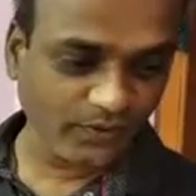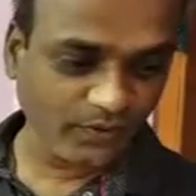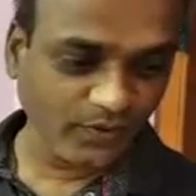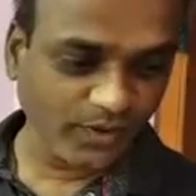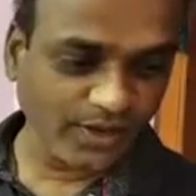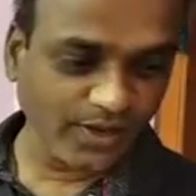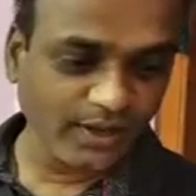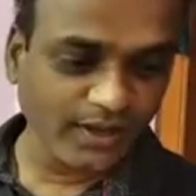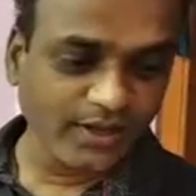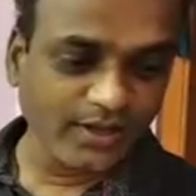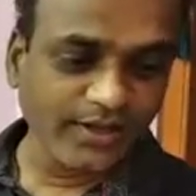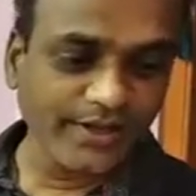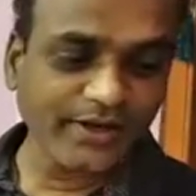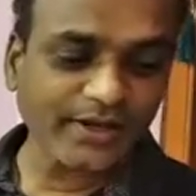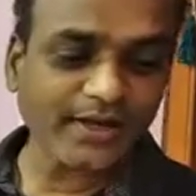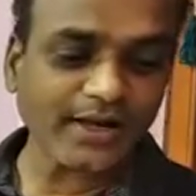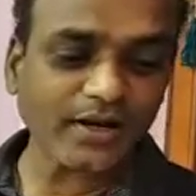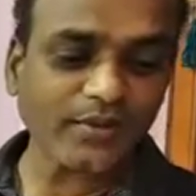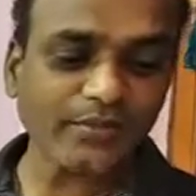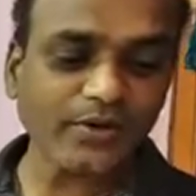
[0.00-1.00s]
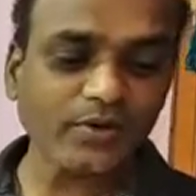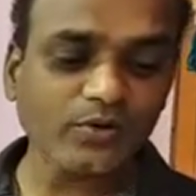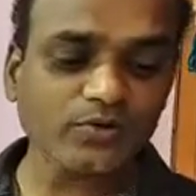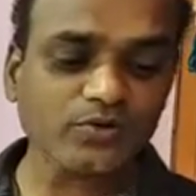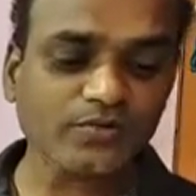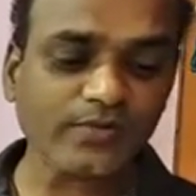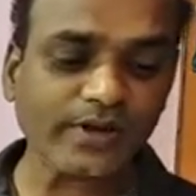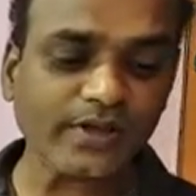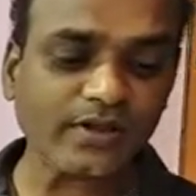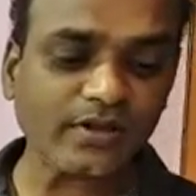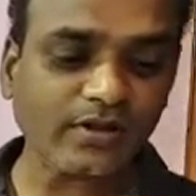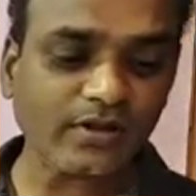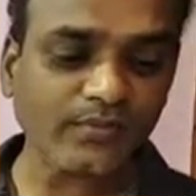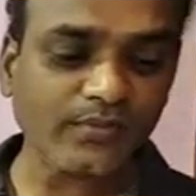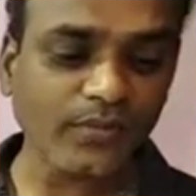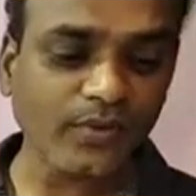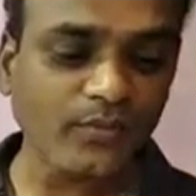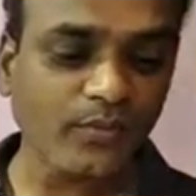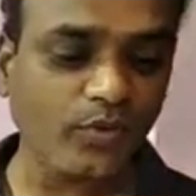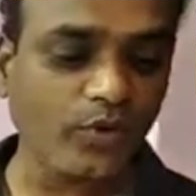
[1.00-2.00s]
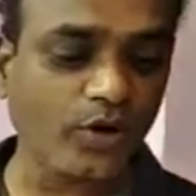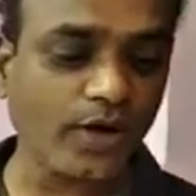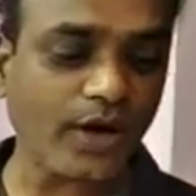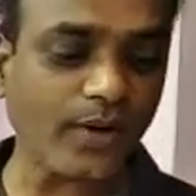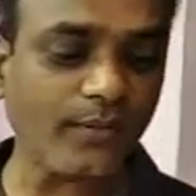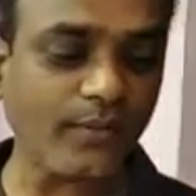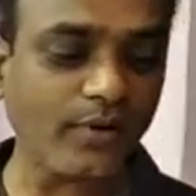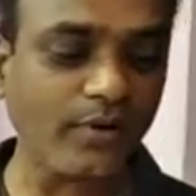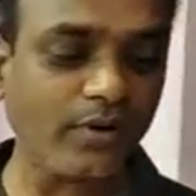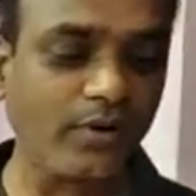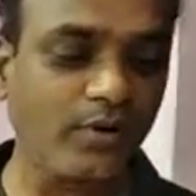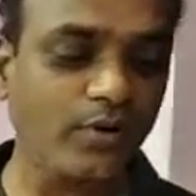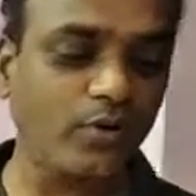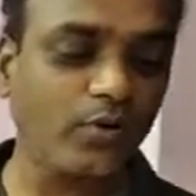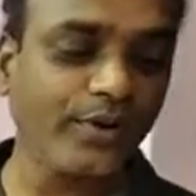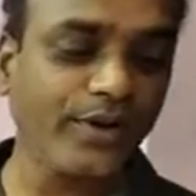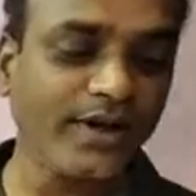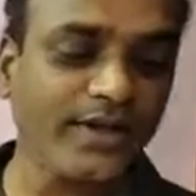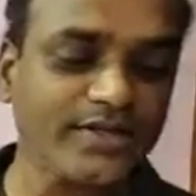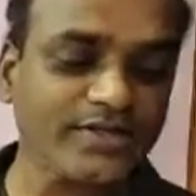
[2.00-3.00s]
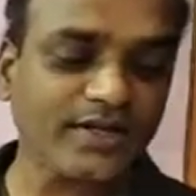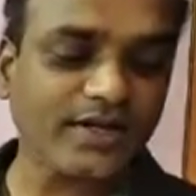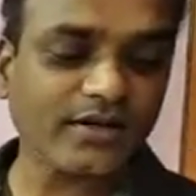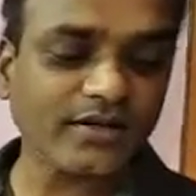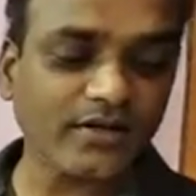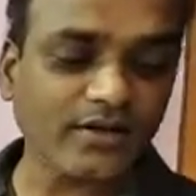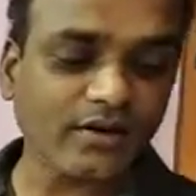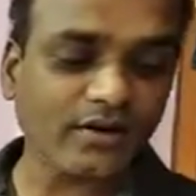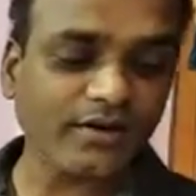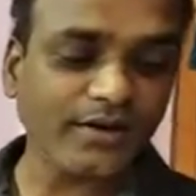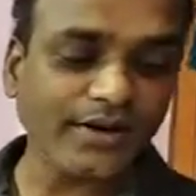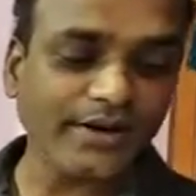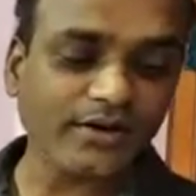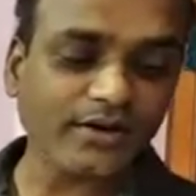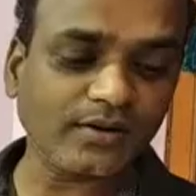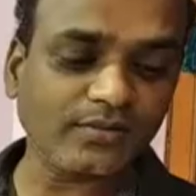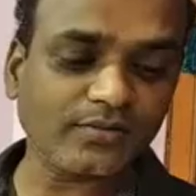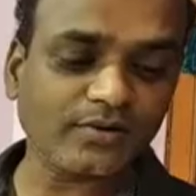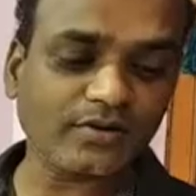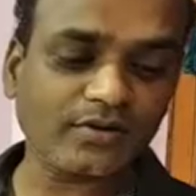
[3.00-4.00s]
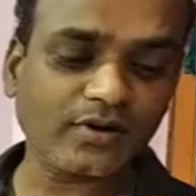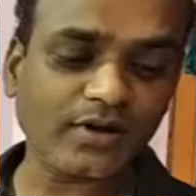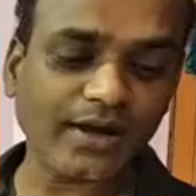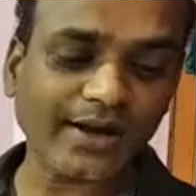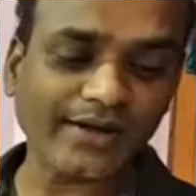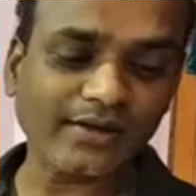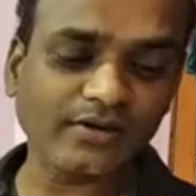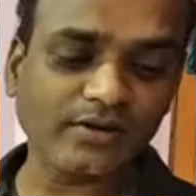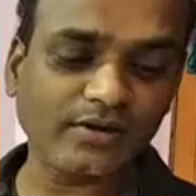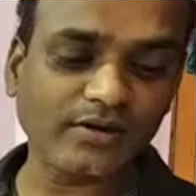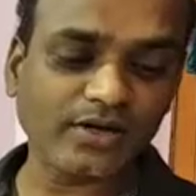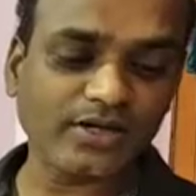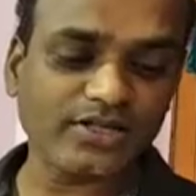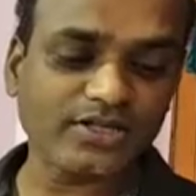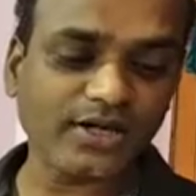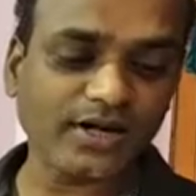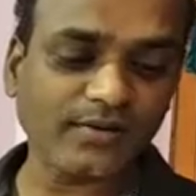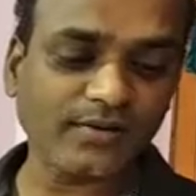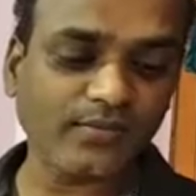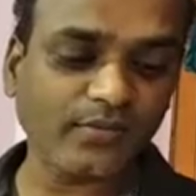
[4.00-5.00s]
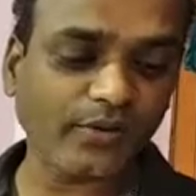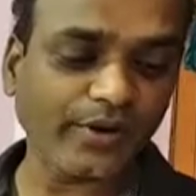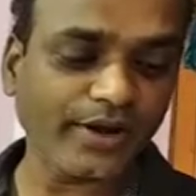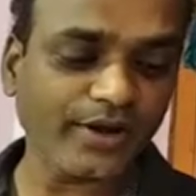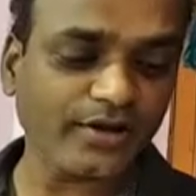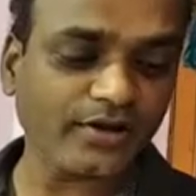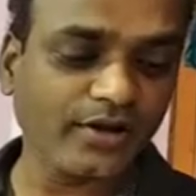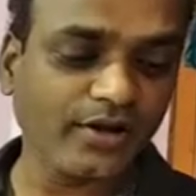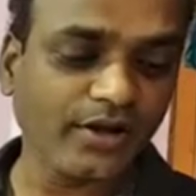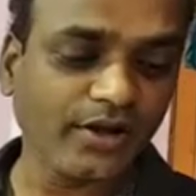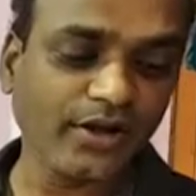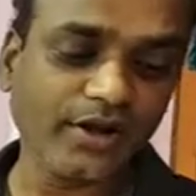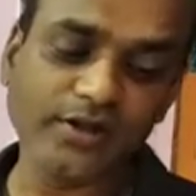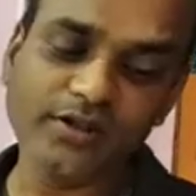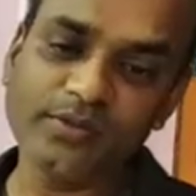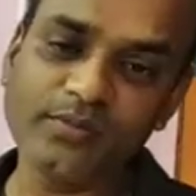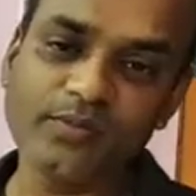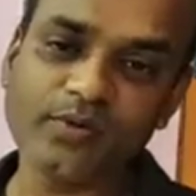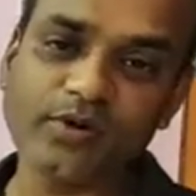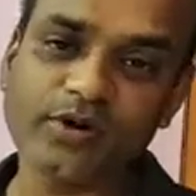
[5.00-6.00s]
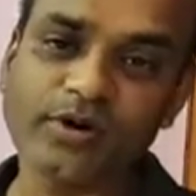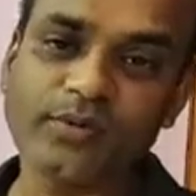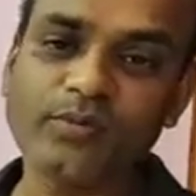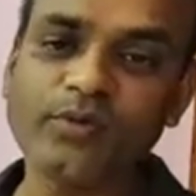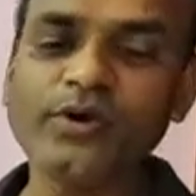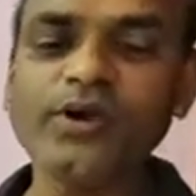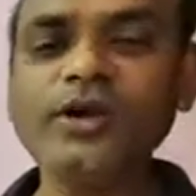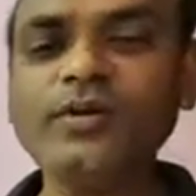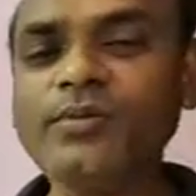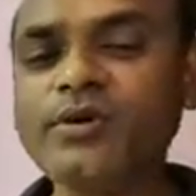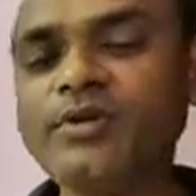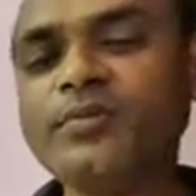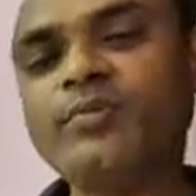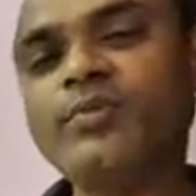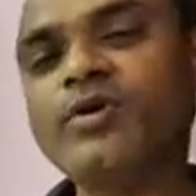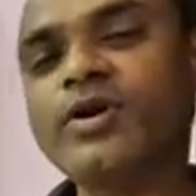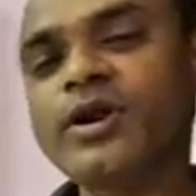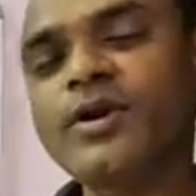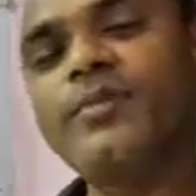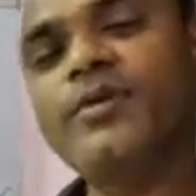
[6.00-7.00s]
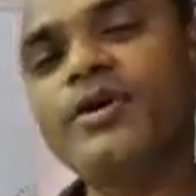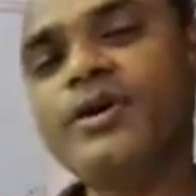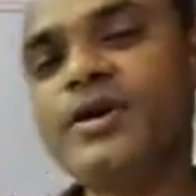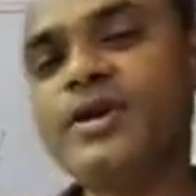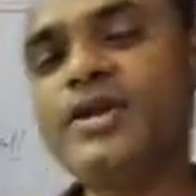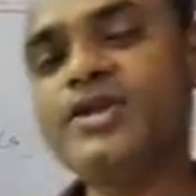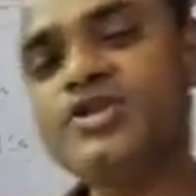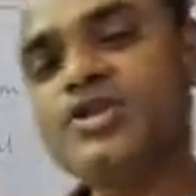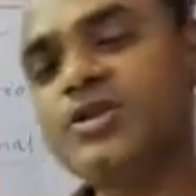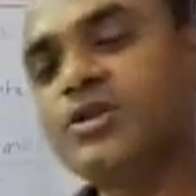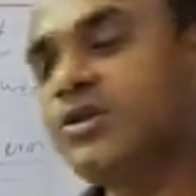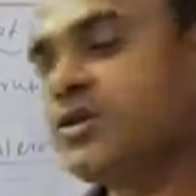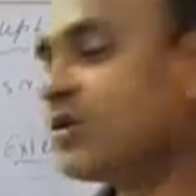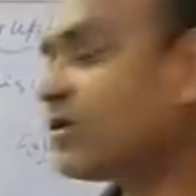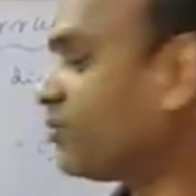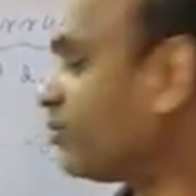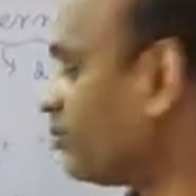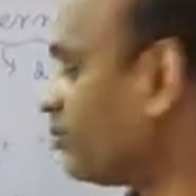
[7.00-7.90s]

Okay, it can be used by the programmer to initiate the interrupt at the desired point in the program. Whenever a programmer is testing or a